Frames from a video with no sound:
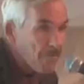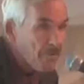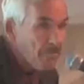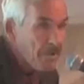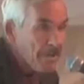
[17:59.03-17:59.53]

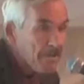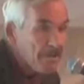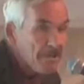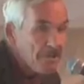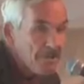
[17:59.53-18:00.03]
from the
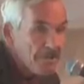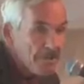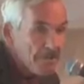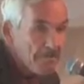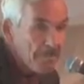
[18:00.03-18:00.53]

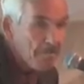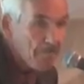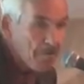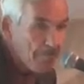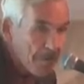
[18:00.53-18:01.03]
indigenous
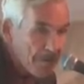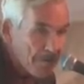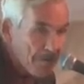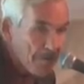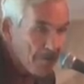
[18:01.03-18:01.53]
people of
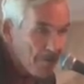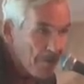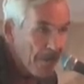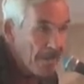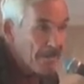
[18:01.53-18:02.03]
Mexico